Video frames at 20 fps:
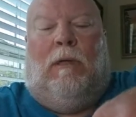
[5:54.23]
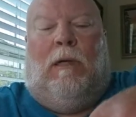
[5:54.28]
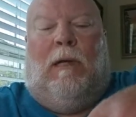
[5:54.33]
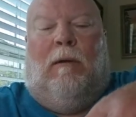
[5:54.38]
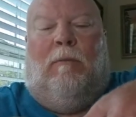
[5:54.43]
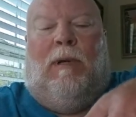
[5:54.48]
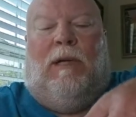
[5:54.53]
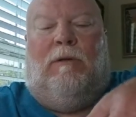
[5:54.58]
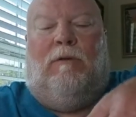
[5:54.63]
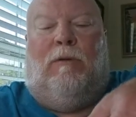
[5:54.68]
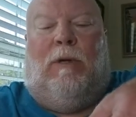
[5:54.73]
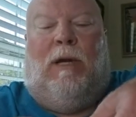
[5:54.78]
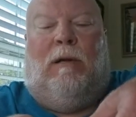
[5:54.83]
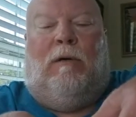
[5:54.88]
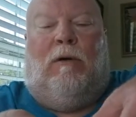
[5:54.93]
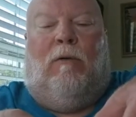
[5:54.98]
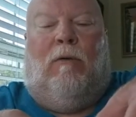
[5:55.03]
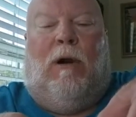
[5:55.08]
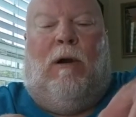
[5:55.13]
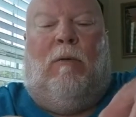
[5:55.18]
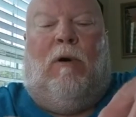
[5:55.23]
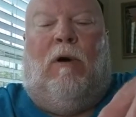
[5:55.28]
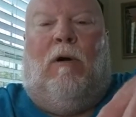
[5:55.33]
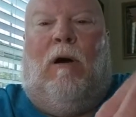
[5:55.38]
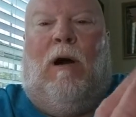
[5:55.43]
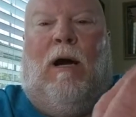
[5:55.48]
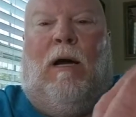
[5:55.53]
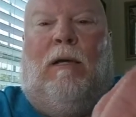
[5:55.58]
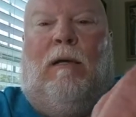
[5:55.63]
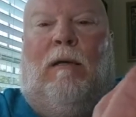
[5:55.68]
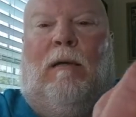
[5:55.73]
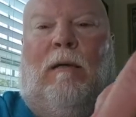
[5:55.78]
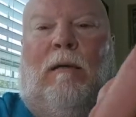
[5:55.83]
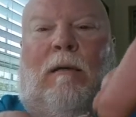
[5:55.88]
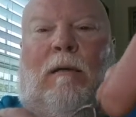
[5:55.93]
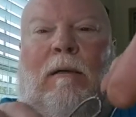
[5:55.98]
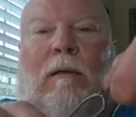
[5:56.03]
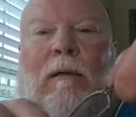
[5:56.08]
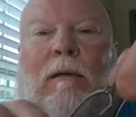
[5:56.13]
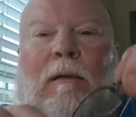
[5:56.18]
That means we have to grab our line.
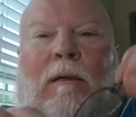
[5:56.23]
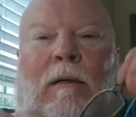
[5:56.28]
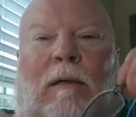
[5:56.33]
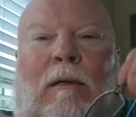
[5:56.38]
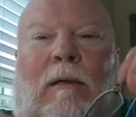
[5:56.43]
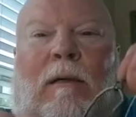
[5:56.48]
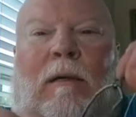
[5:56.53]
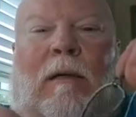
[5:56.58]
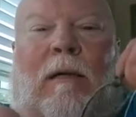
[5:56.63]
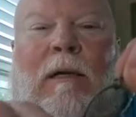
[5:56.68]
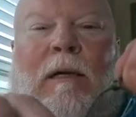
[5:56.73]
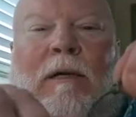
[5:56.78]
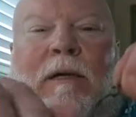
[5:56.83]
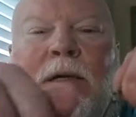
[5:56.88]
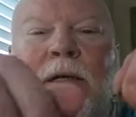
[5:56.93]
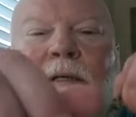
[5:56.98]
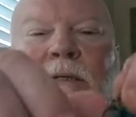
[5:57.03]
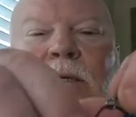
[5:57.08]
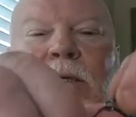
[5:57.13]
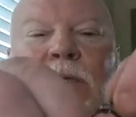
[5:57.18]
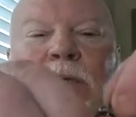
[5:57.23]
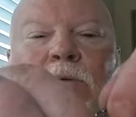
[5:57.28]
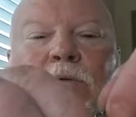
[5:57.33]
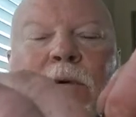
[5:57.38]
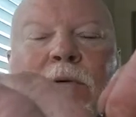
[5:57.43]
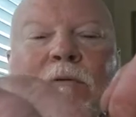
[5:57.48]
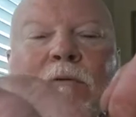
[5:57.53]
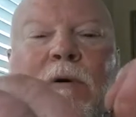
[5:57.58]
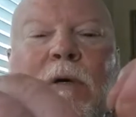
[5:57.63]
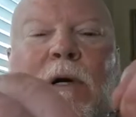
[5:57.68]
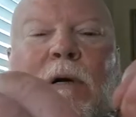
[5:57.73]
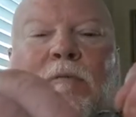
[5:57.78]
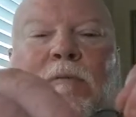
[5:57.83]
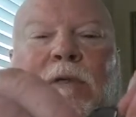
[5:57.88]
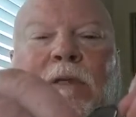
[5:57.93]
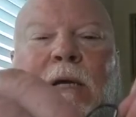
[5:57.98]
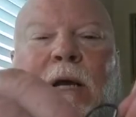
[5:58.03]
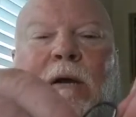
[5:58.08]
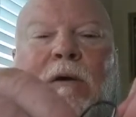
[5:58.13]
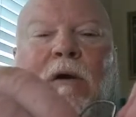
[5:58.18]
You can see the swivel
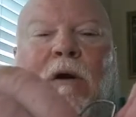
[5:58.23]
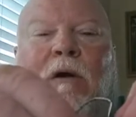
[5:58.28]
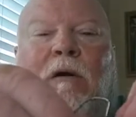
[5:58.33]
comes down